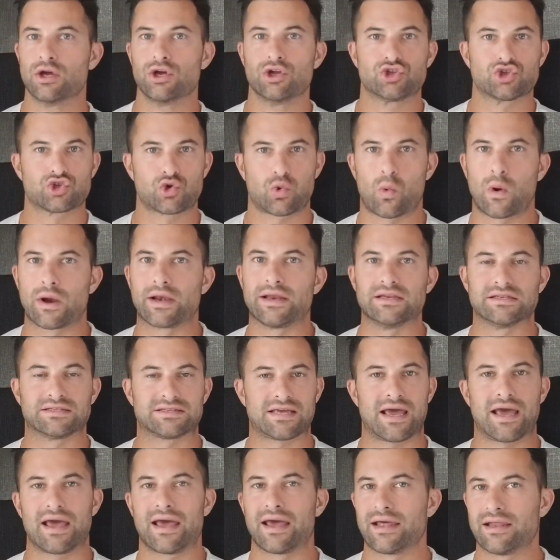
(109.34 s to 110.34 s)

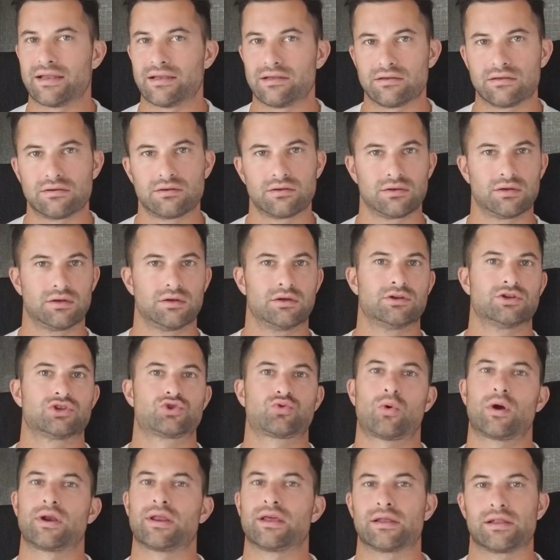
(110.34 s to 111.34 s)
2010.
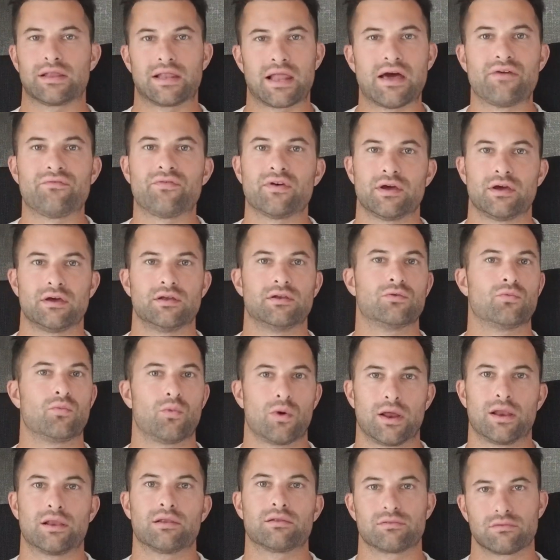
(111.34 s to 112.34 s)
2011
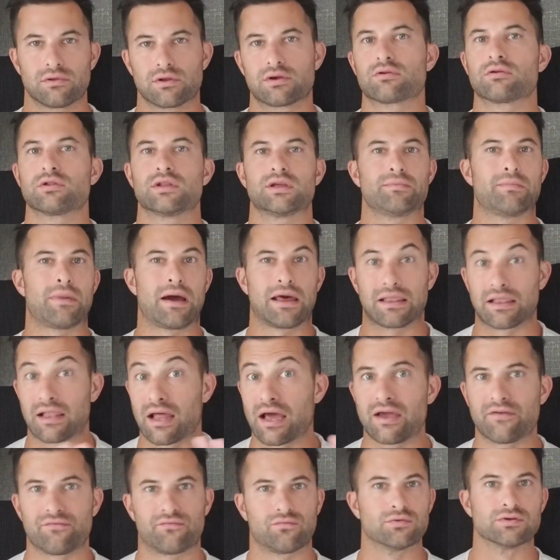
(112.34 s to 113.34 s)
when literally my
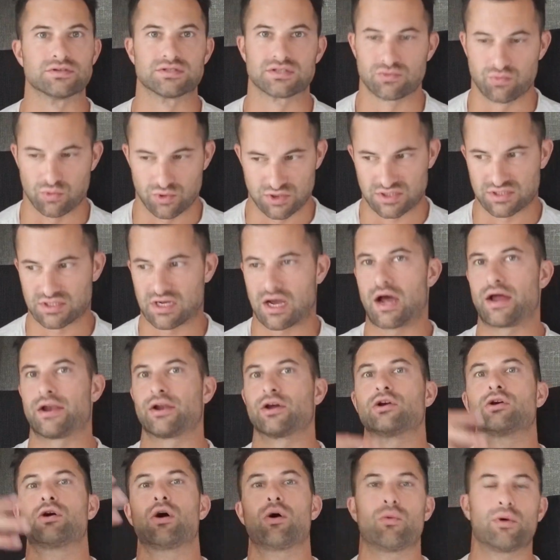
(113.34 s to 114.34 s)
life was was
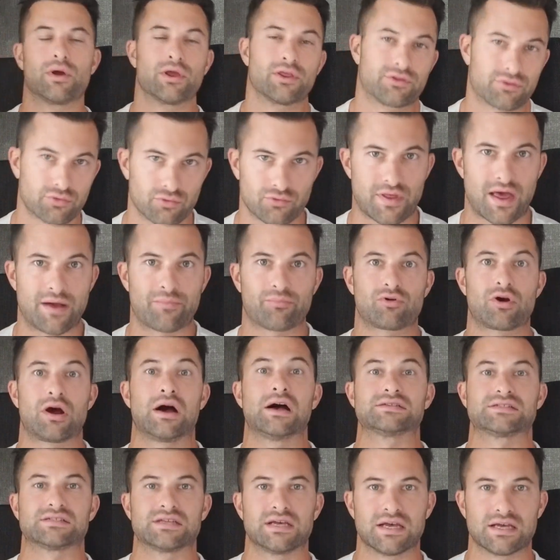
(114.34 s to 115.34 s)
kind of going through that
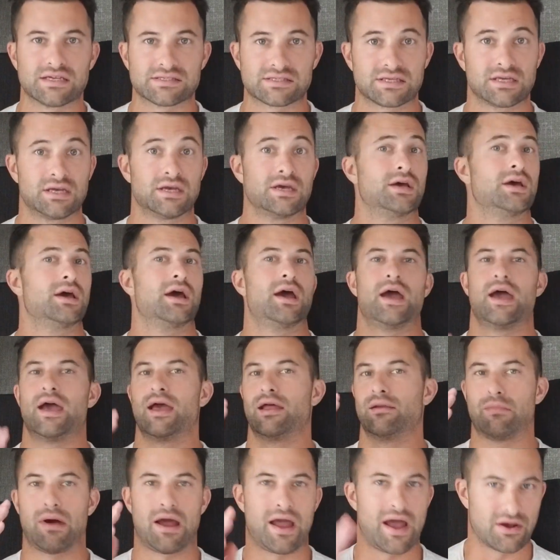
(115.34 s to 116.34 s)
process
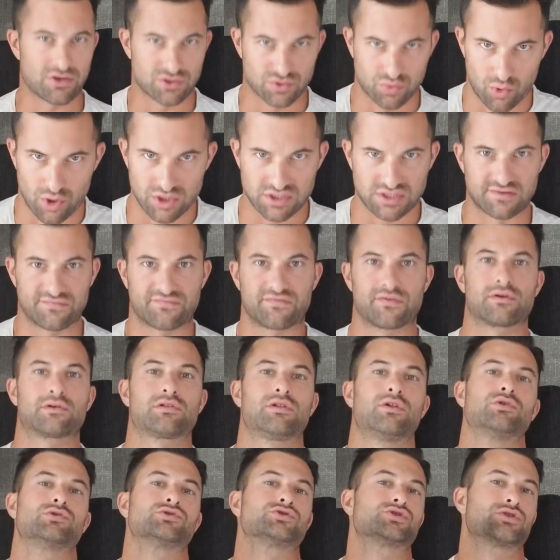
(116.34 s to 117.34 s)
and my house was in
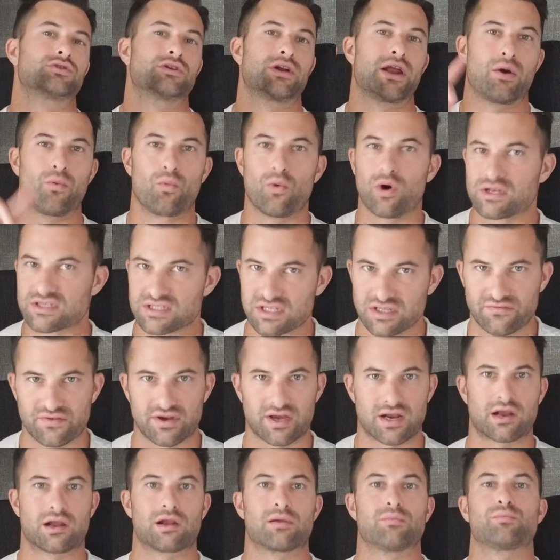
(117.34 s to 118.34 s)
foreclosure and I was
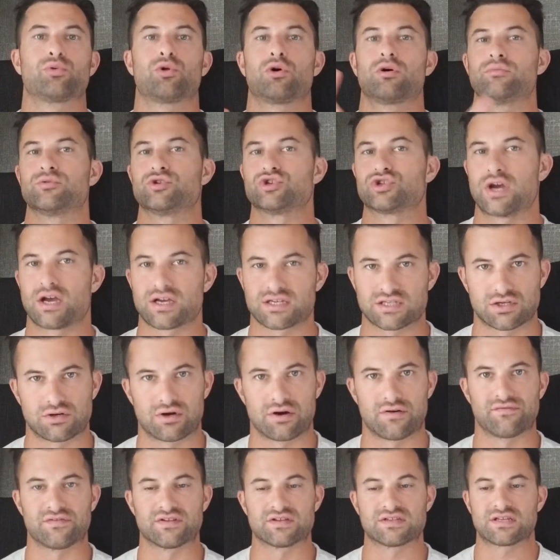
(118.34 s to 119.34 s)
living on unemployment checks and
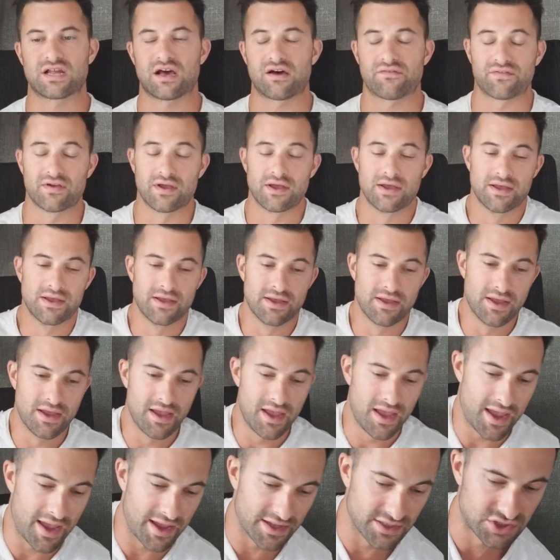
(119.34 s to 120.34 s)
all of this stuff.
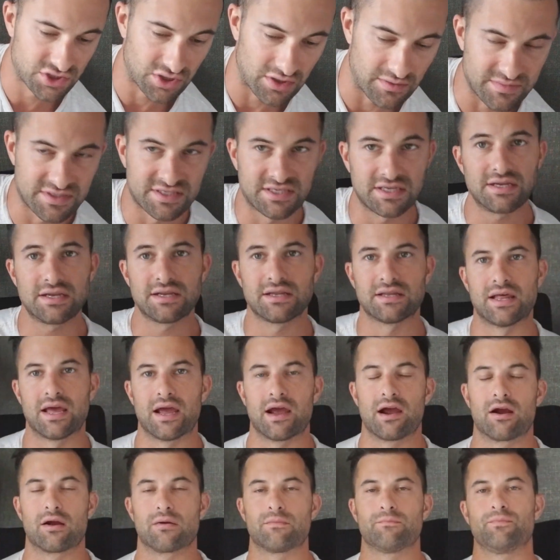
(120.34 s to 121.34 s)
And so I'm sitting in
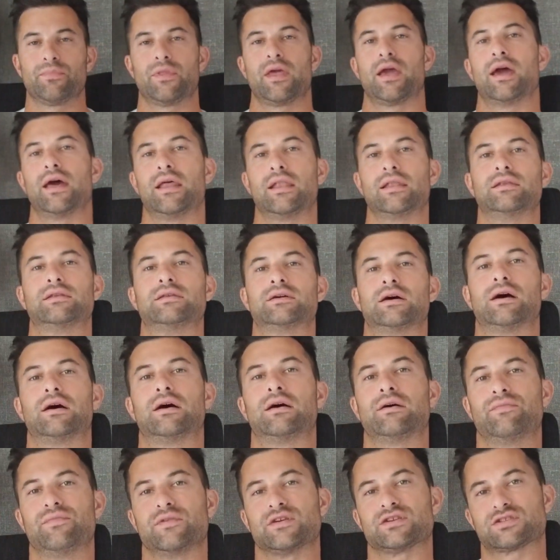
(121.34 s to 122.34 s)
there and
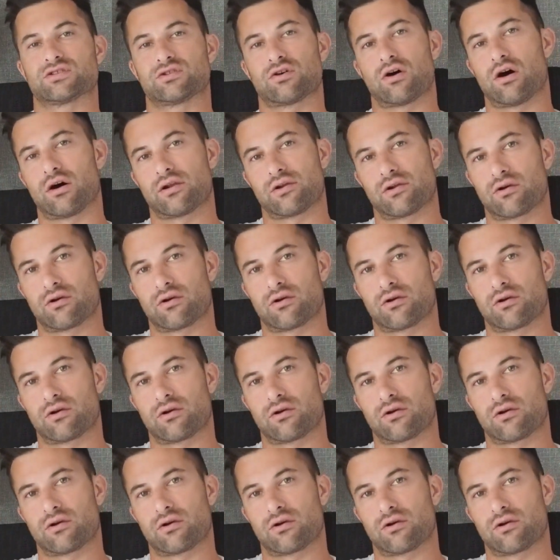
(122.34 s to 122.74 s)
uh, this thought